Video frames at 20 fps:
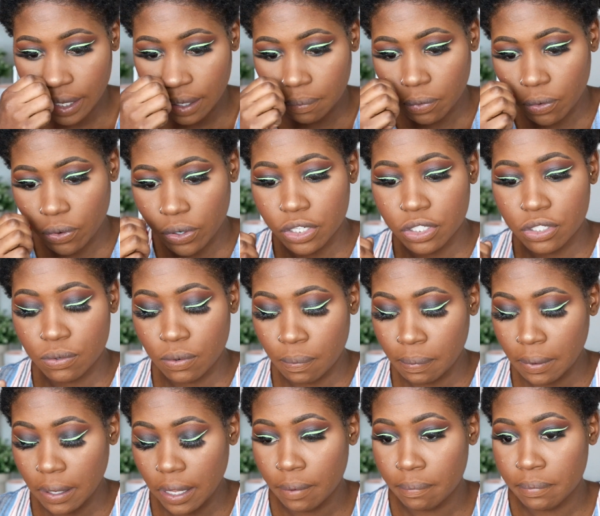I'm going to
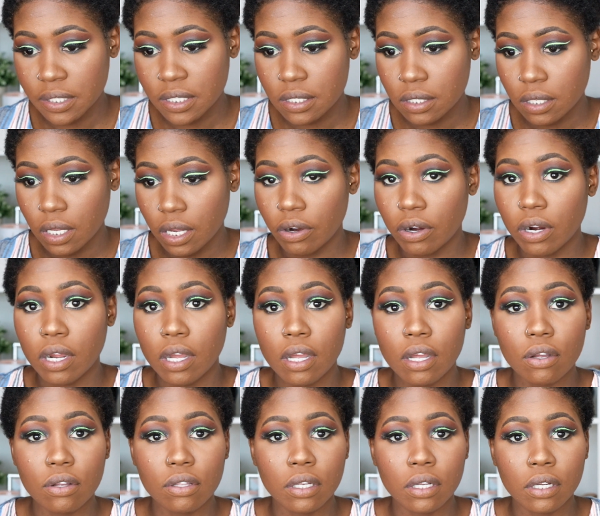apply
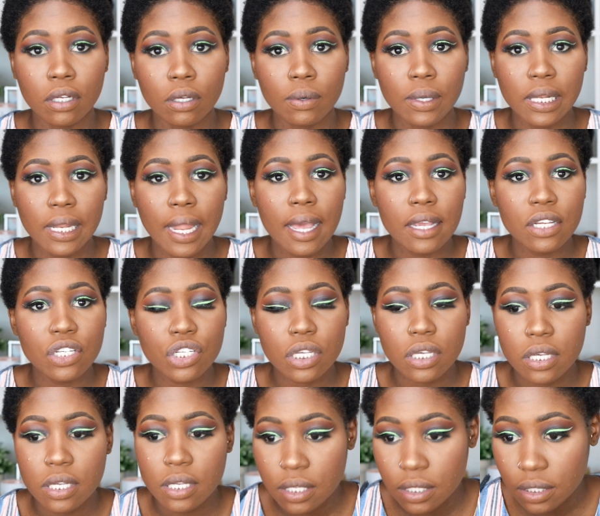mascara on the lower
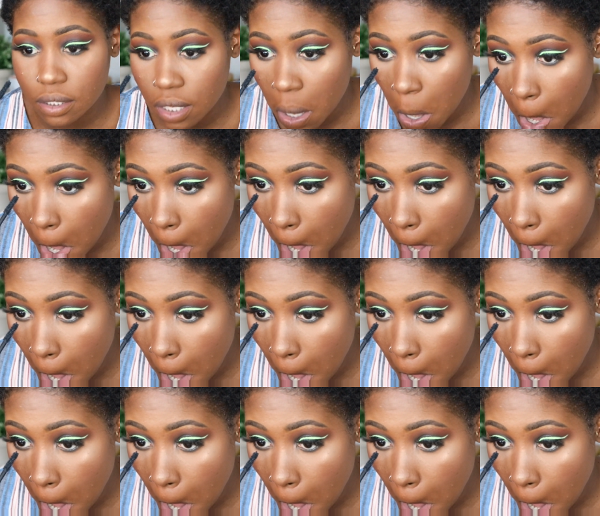lashes.